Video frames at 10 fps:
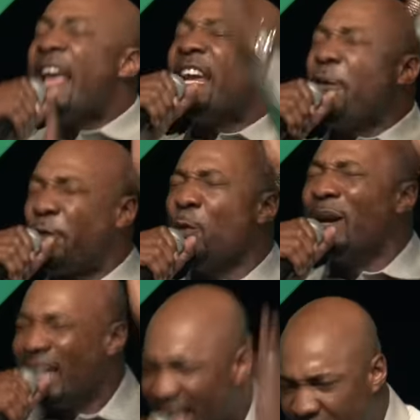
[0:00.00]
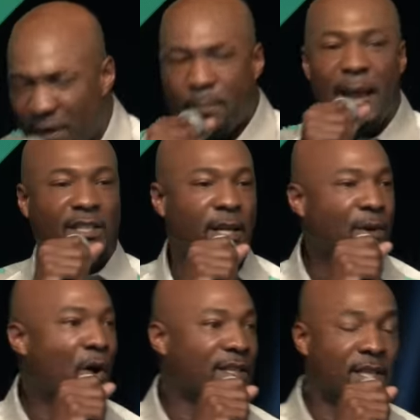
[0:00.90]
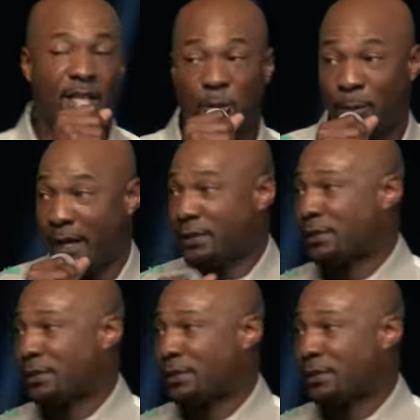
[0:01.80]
If you believe it, make some noise in this place.